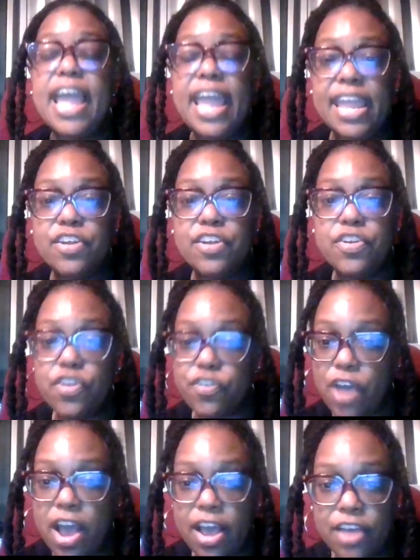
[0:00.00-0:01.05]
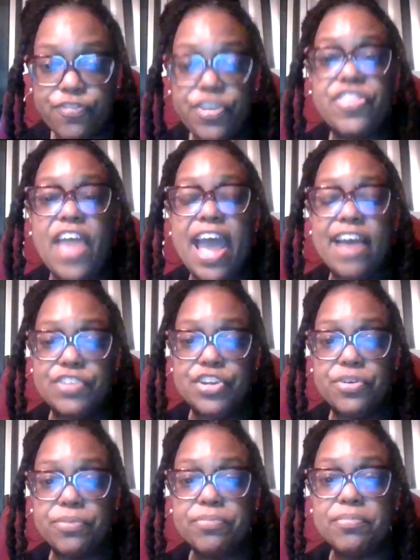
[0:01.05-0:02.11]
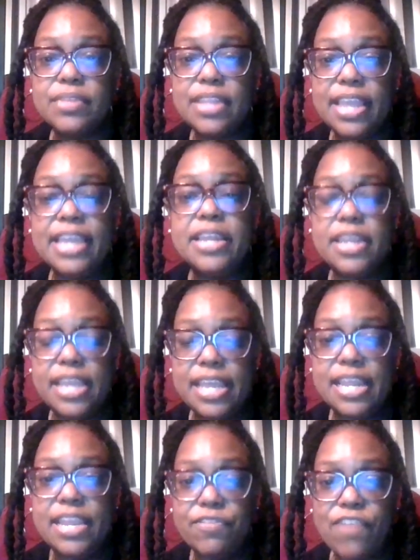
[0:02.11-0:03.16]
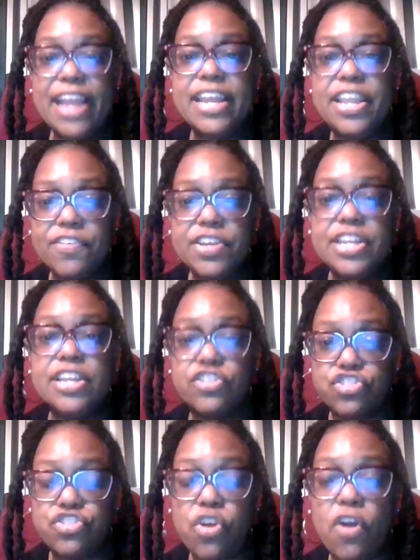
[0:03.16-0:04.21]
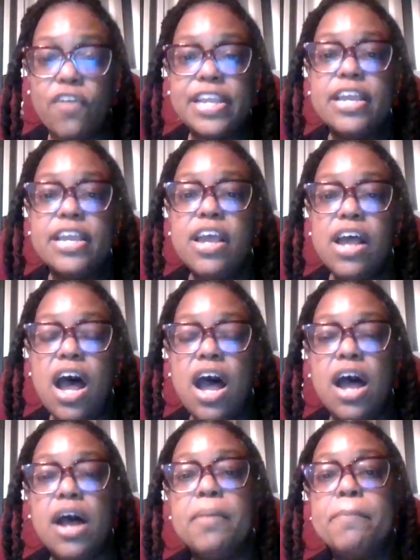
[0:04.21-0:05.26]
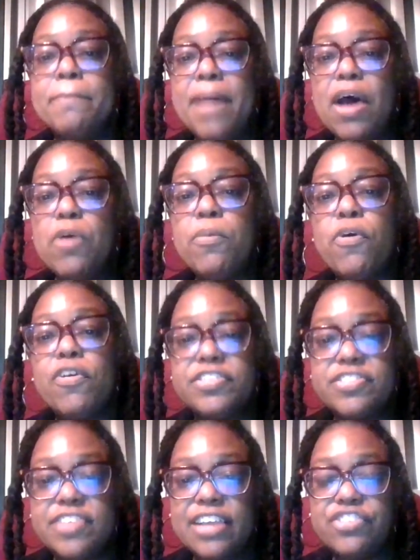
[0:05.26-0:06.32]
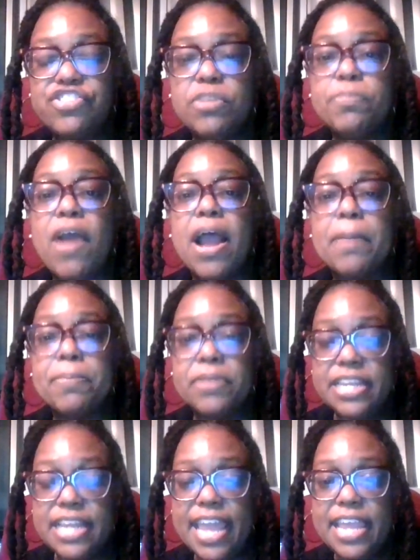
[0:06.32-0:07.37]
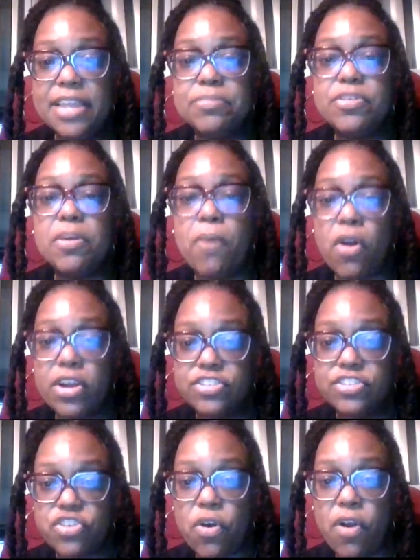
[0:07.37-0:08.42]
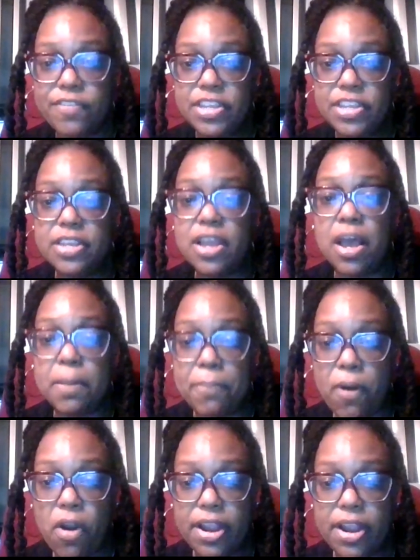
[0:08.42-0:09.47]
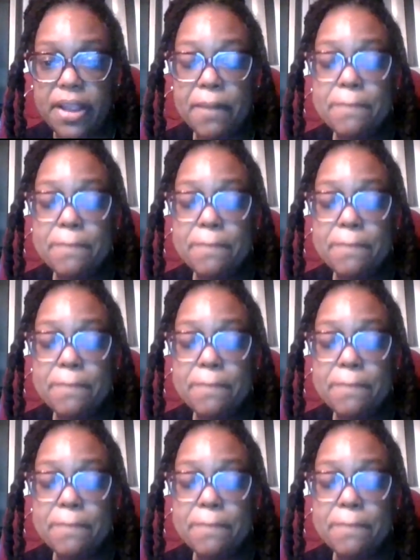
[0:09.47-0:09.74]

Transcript: and 5th Avenue, right here in the historic Mount Morris section, properly named Marcus Garvey Park.